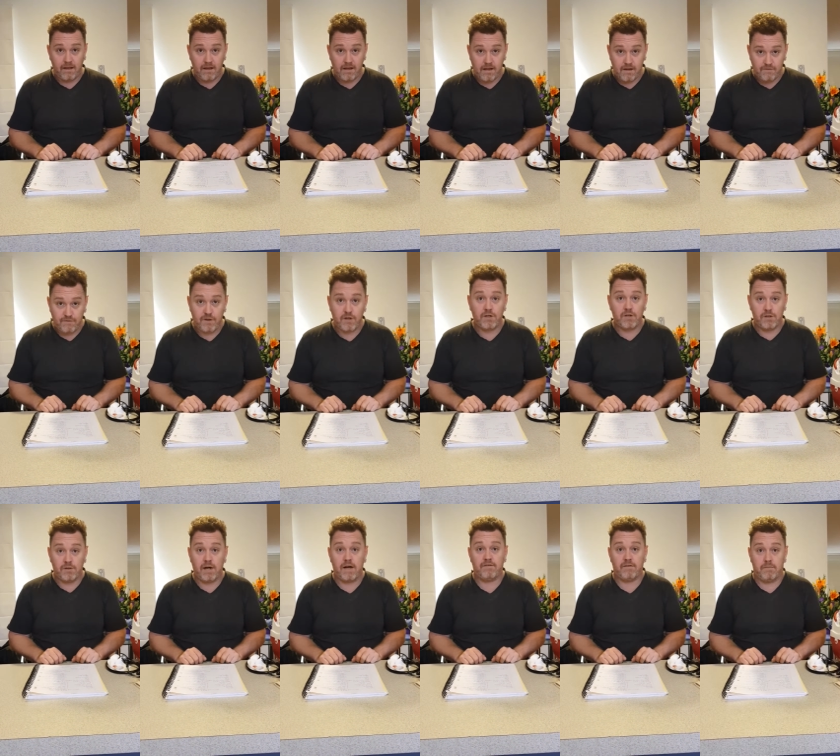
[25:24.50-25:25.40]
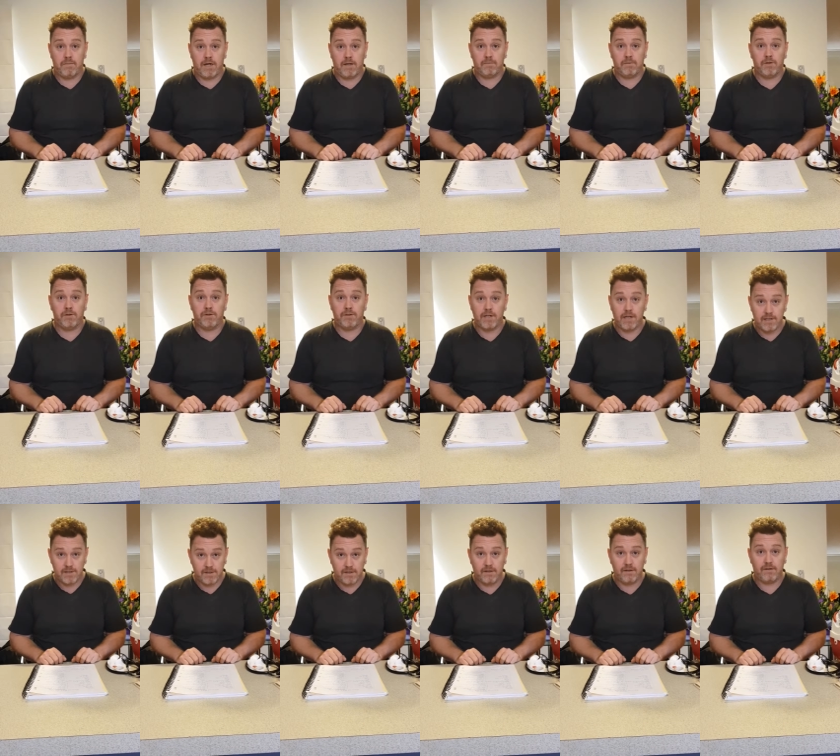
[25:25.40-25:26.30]
if you do have a mum who
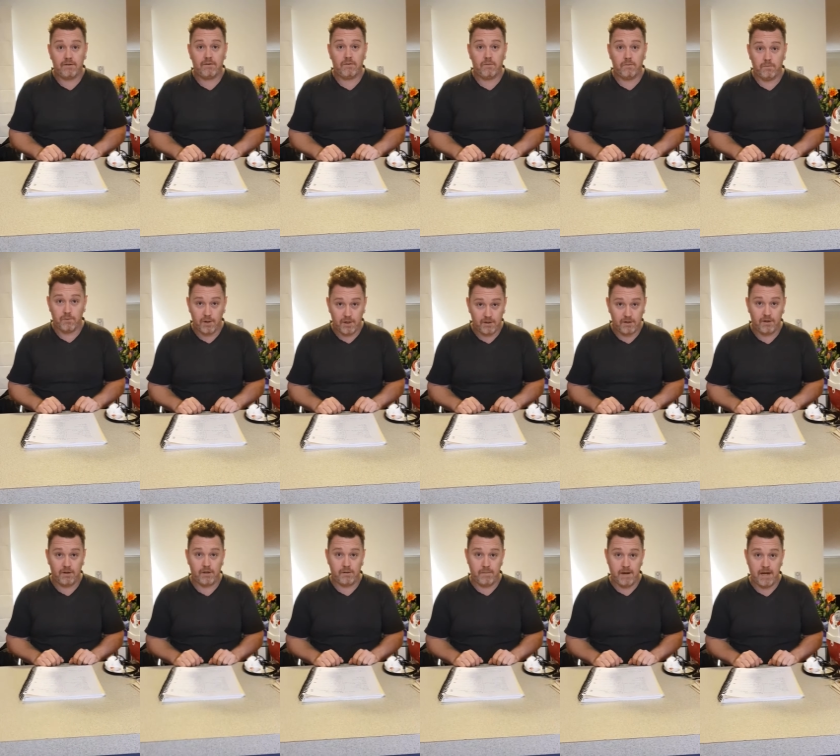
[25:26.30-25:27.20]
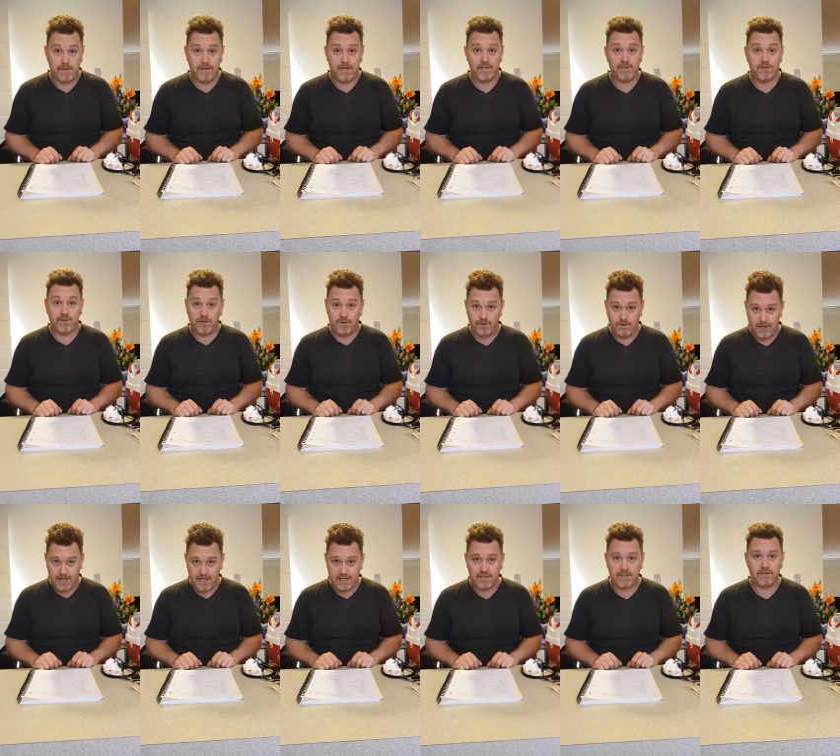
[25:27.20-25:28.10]
doesn't want her babies and you
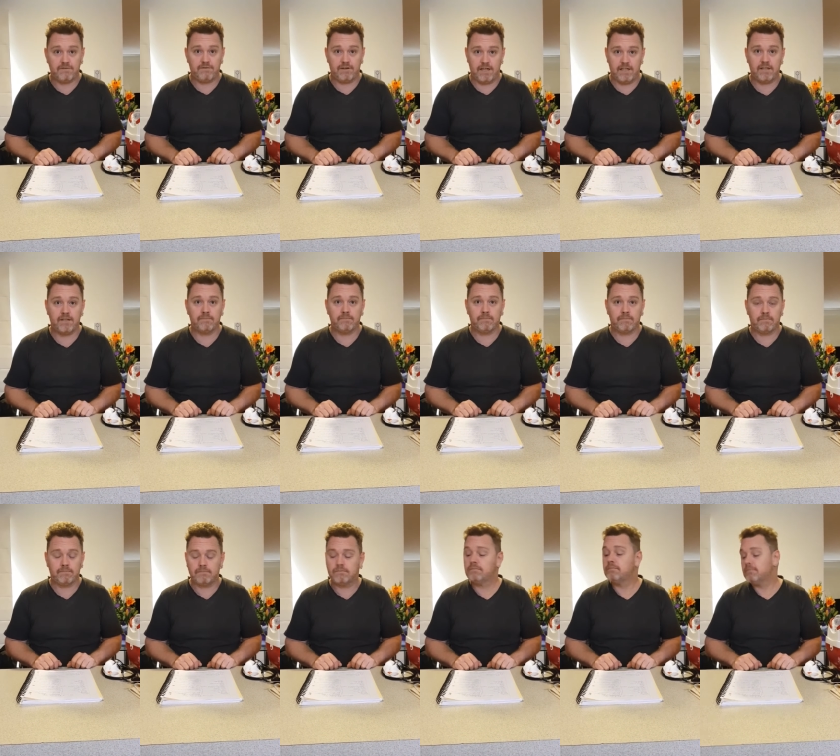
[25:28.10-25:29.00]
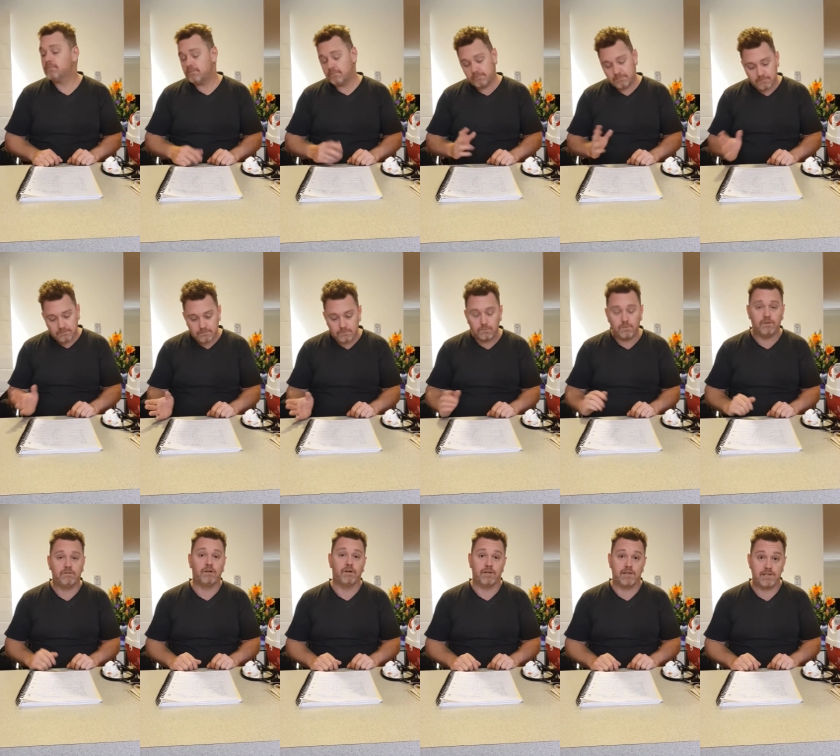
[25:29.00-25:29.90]
need to feed them,
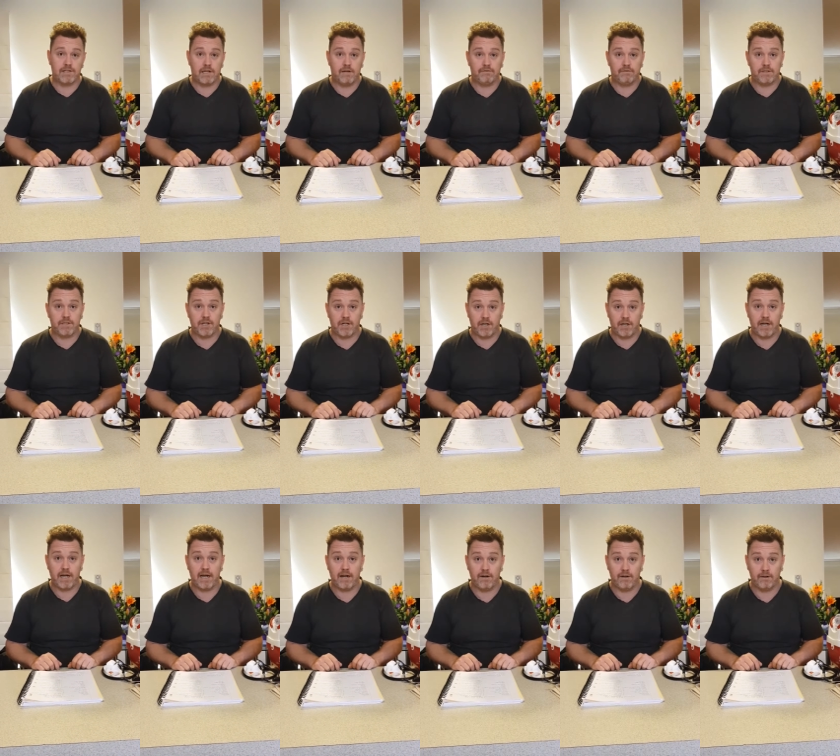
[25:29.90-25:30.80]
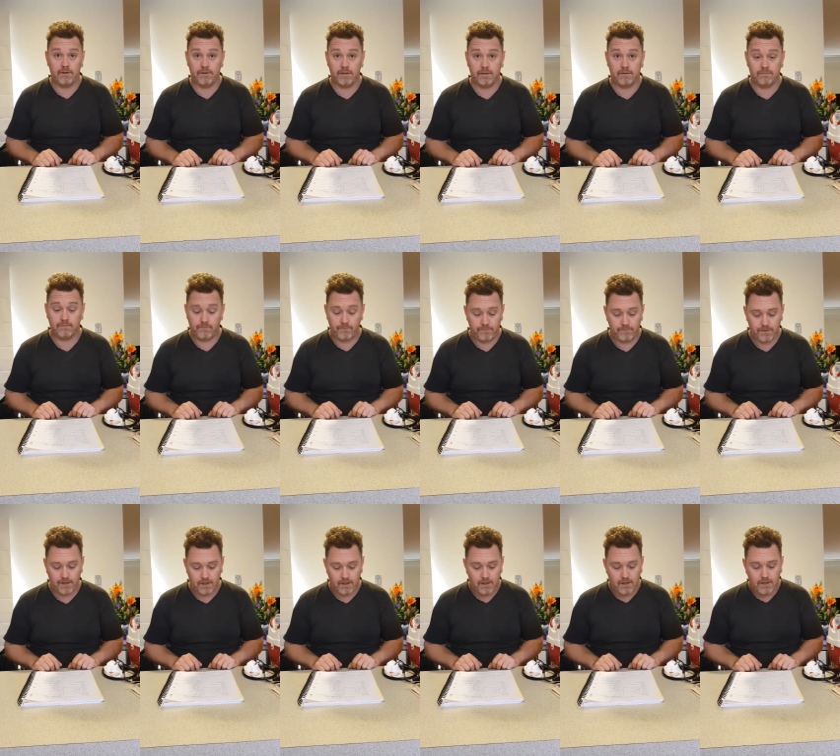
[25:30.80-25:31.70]
we've got the stuff to show you how to do it.
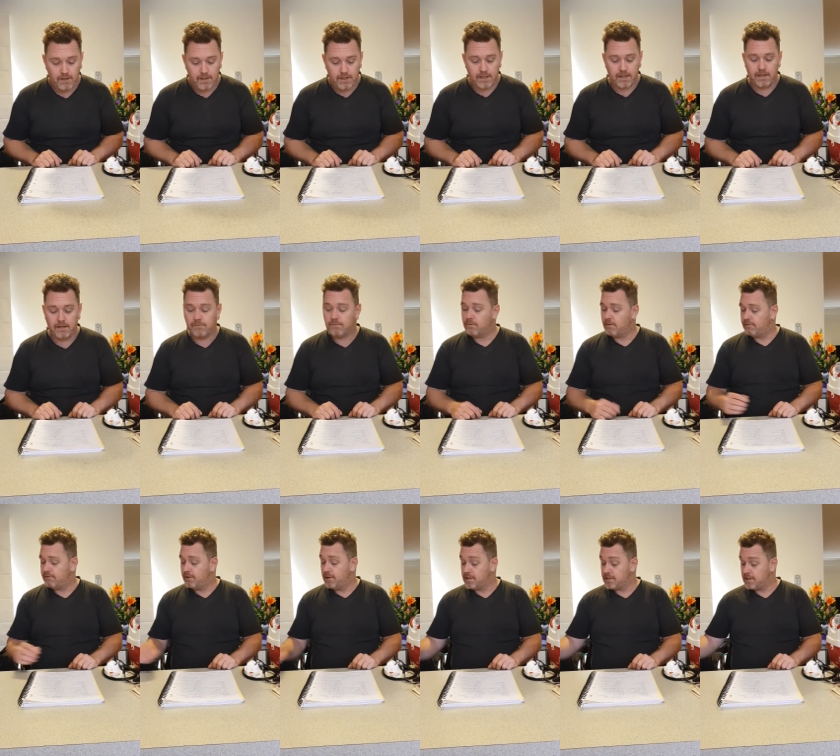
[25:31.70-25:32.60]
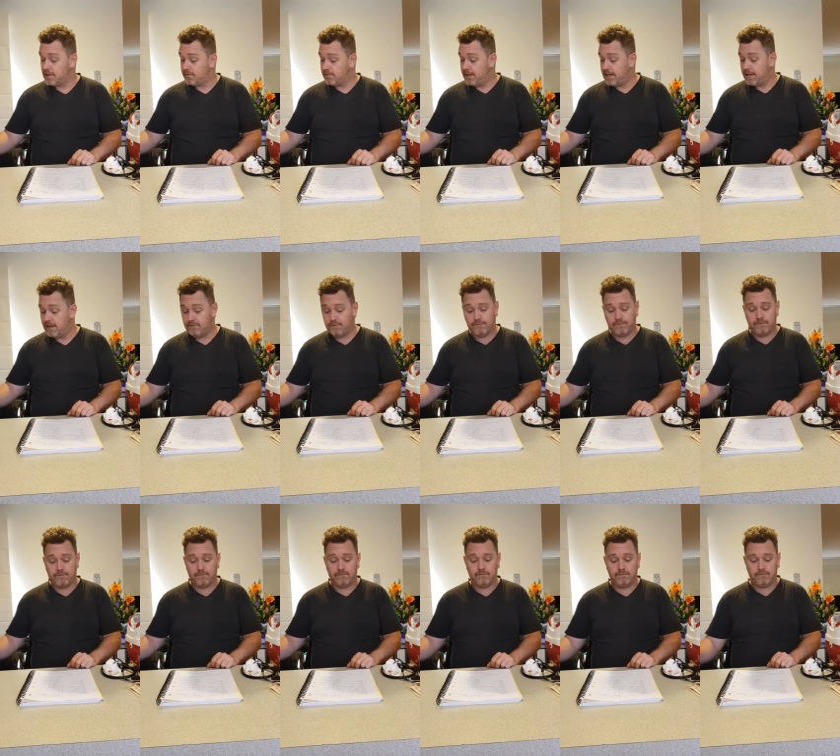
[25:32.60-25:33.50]
Okay. The first thing we have
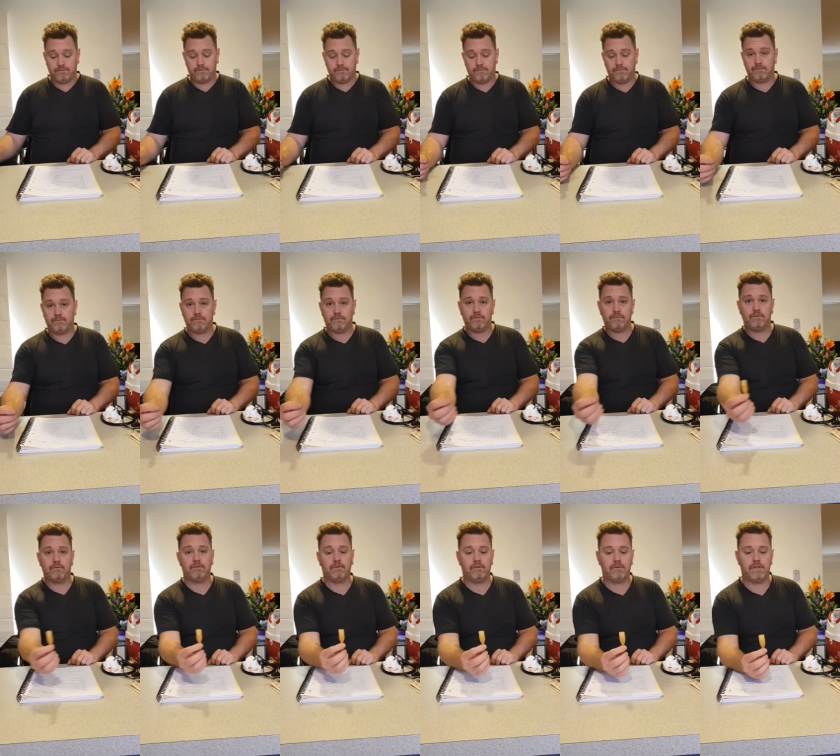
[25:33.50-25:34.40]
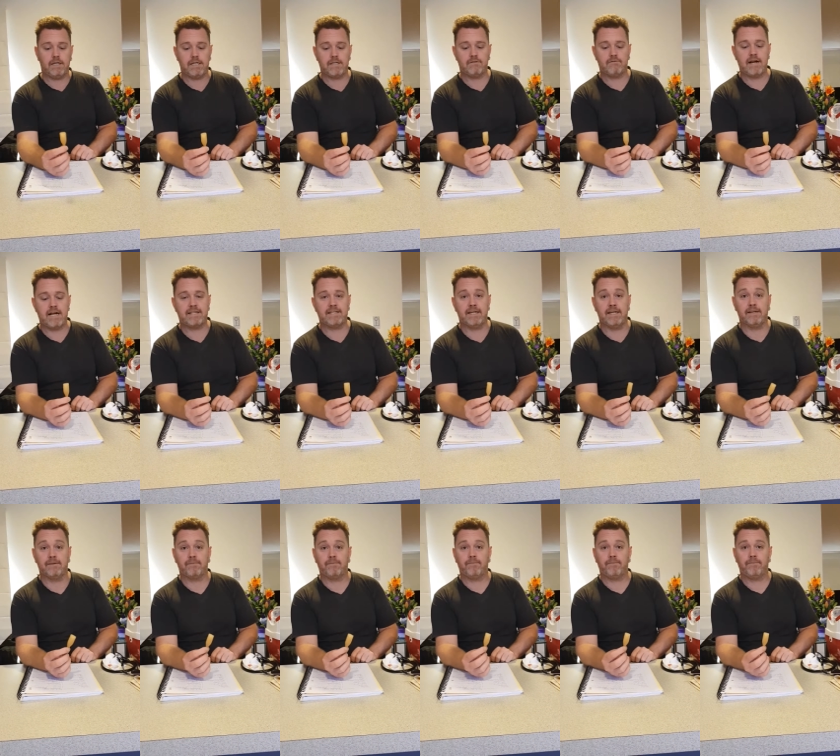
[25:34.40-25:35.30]
is a rat teat.